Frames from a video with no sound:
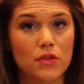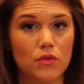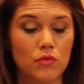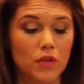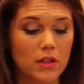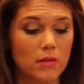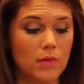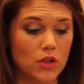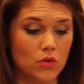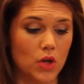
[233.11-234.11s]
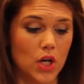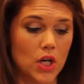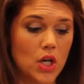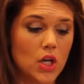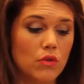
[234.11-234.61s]
So it's really make
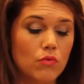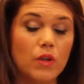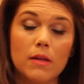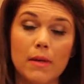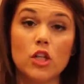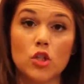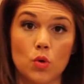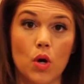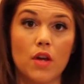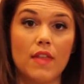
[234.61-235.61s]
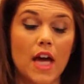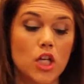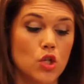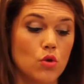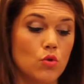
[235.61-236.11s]
sure
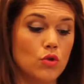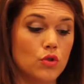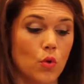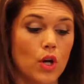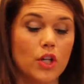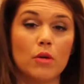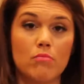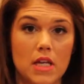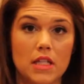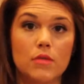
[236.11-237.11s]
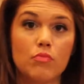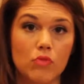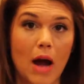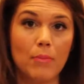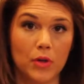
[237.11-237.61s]
that you store your meats
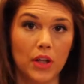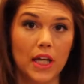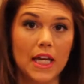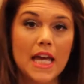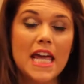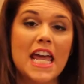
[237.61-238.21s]
properly.